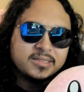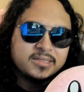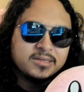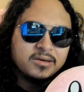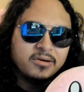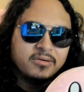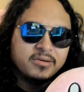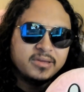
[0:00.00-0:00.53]

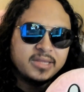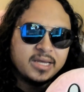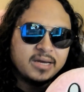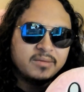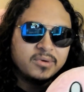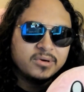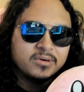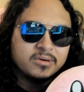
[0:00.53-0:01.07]
so, in
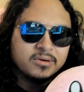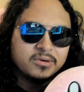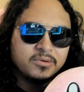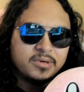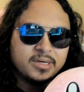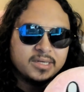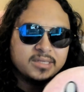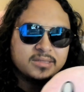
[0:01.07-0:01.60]
that moral
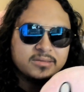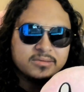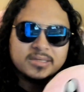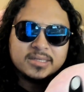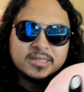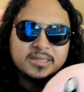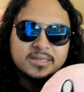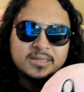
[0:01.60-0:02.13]

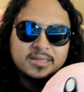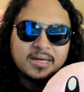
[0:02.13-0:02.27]
quandary,